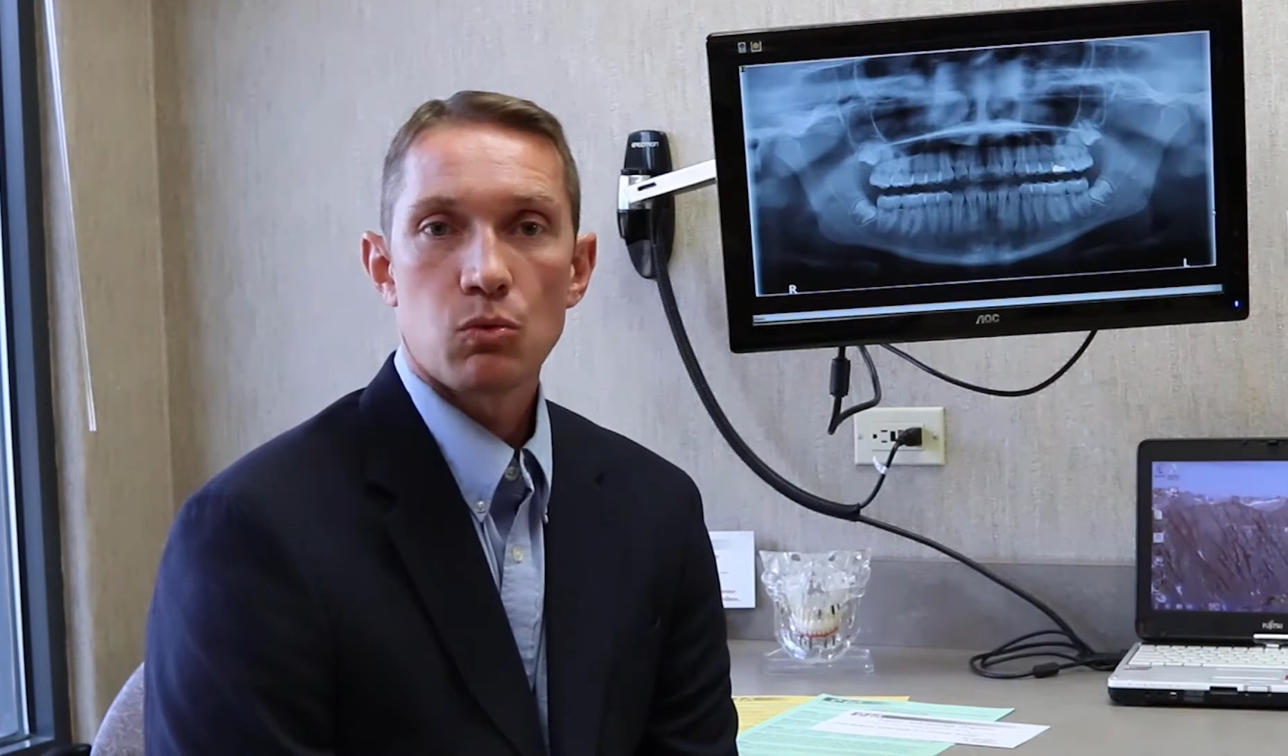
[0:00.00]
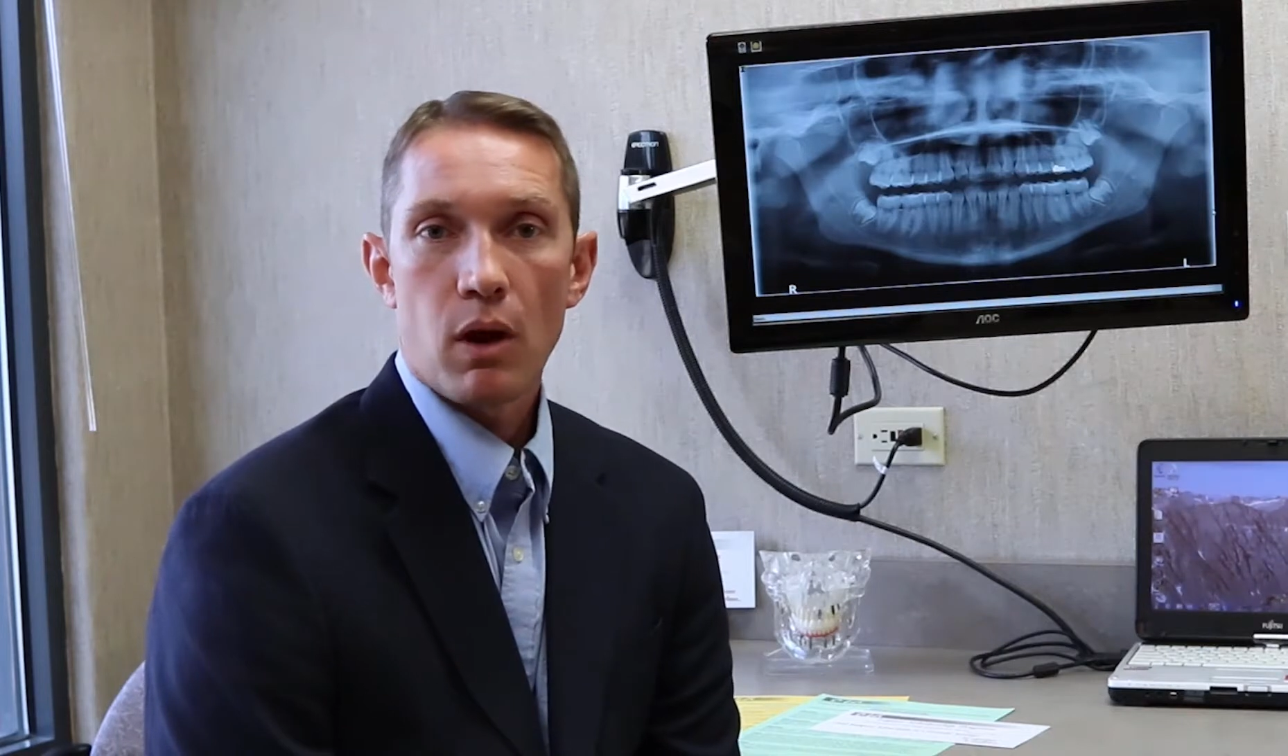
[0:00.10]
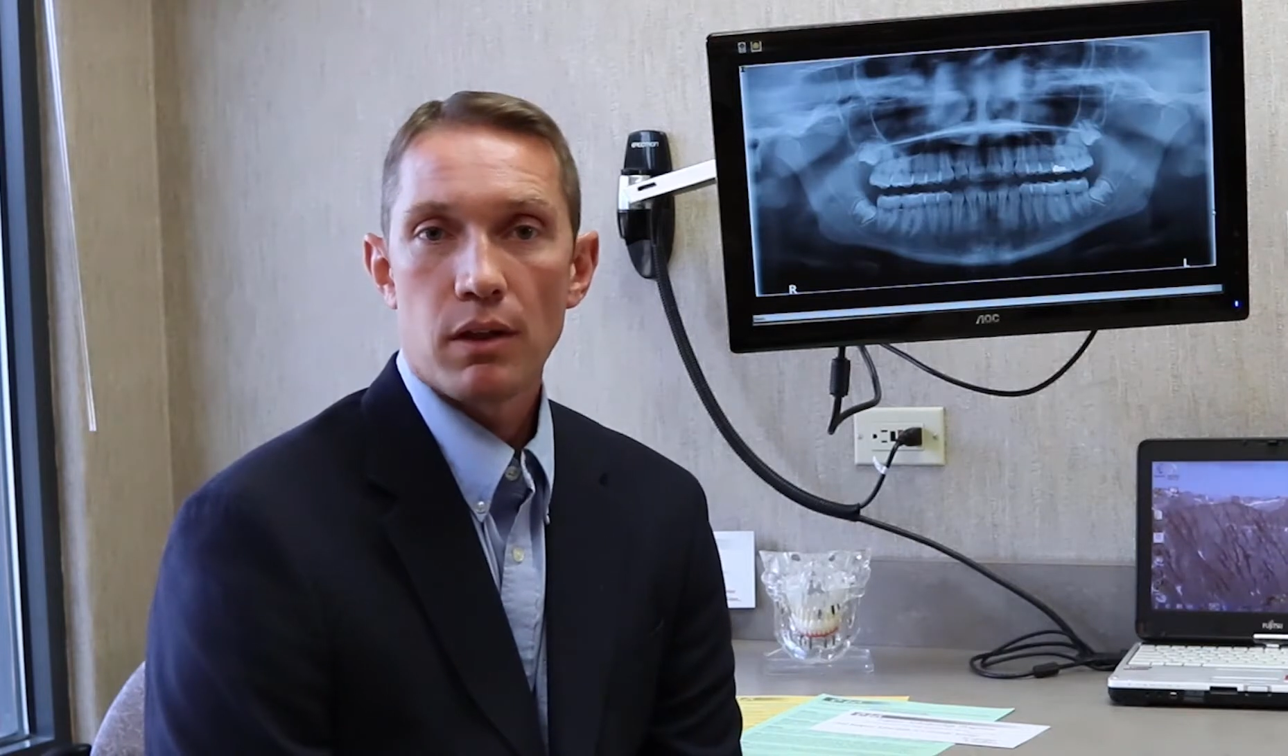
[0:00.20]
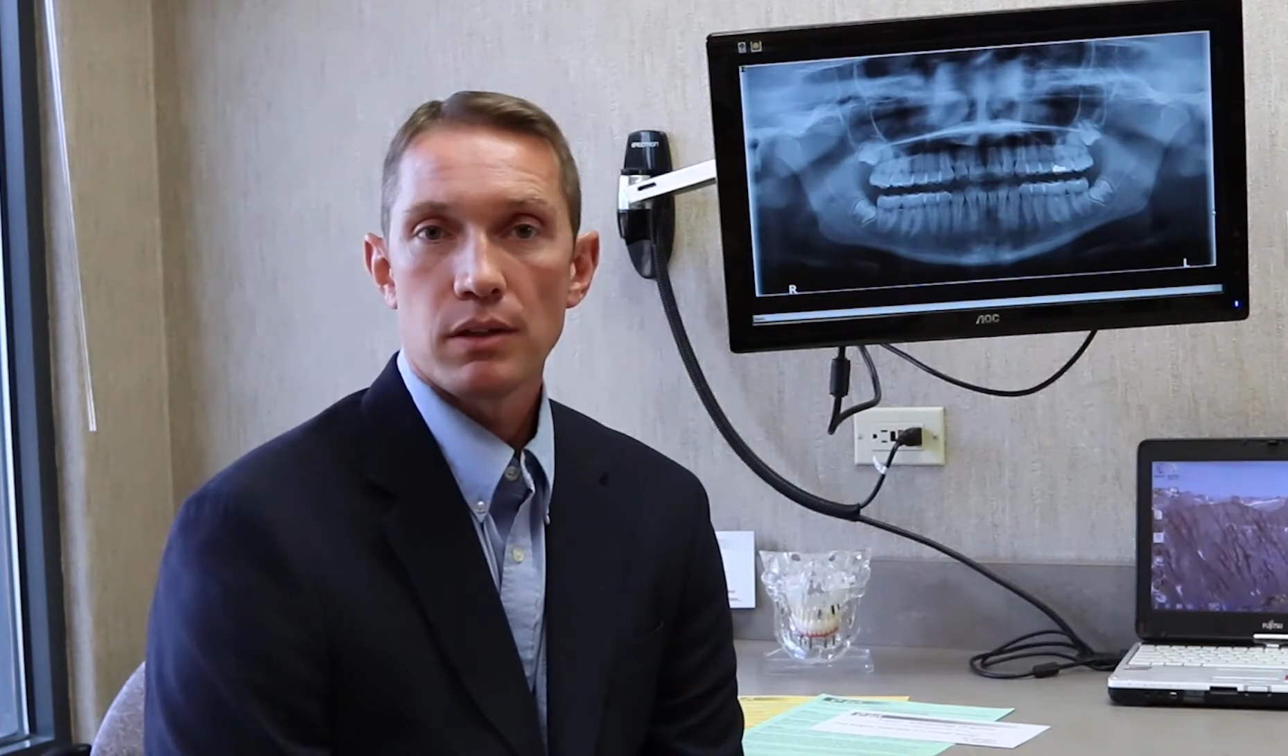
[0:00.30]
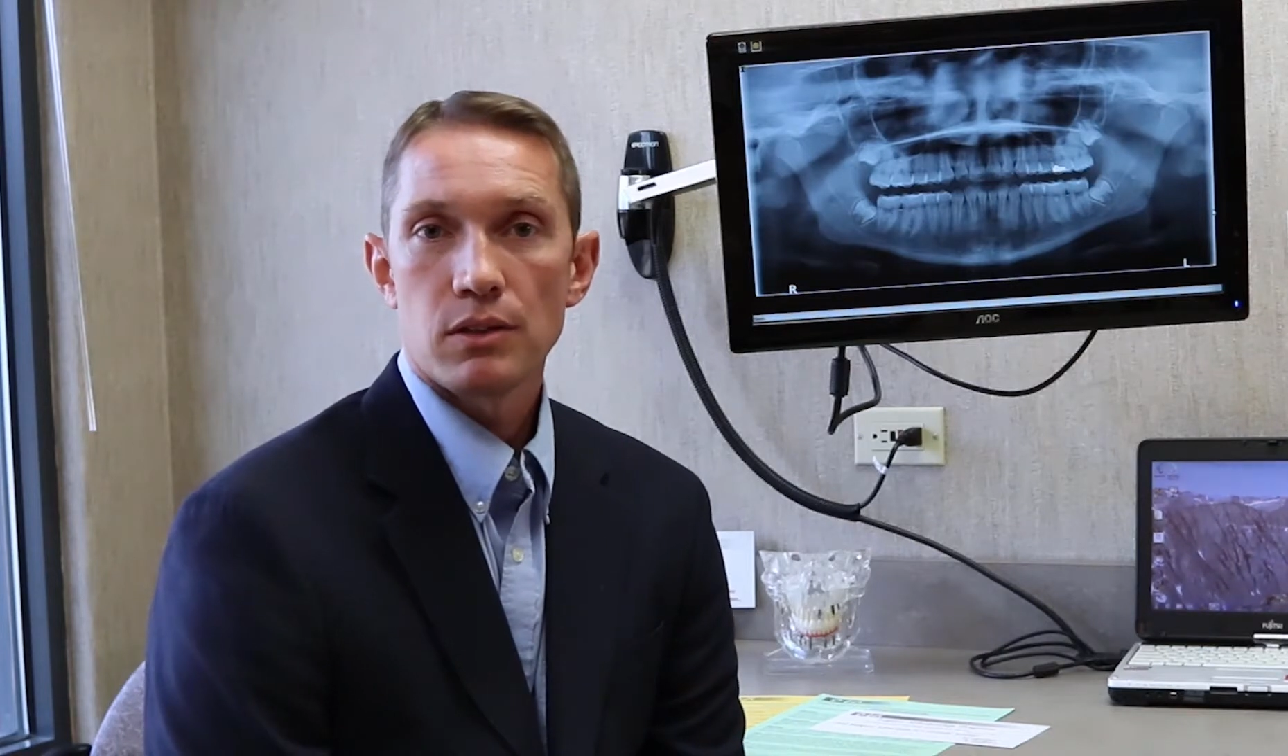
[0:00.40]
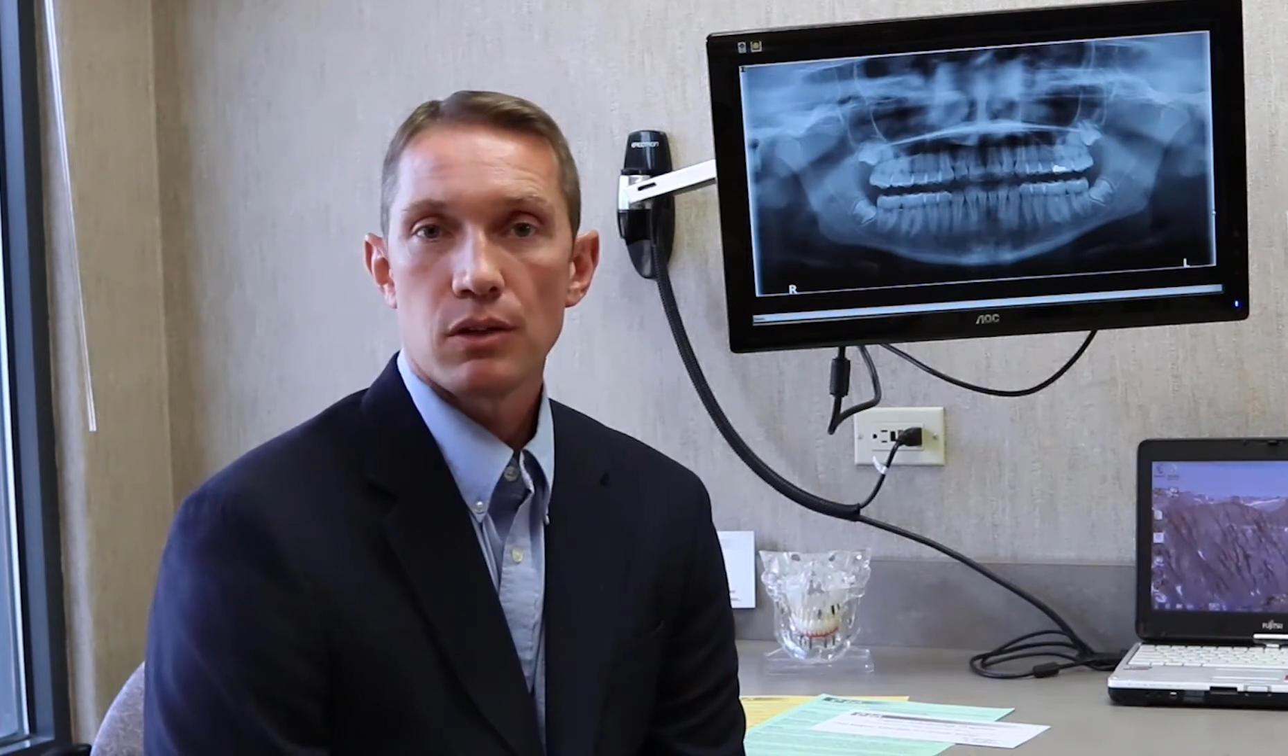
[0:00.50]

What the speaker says: swelling